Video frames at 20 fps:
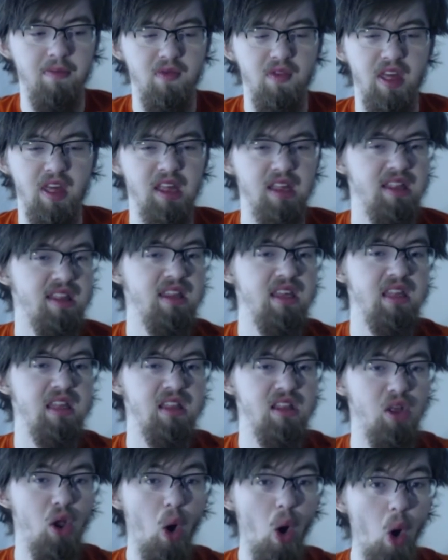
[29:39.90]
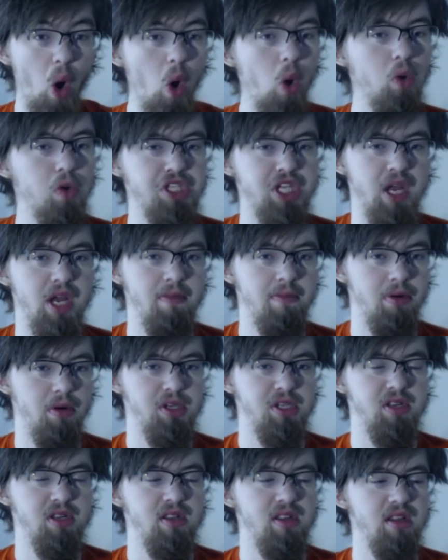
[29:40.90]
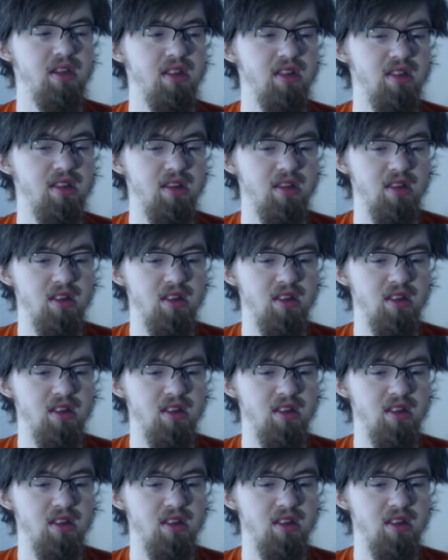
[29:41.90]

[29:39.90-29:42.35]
they ceased all gem purchases.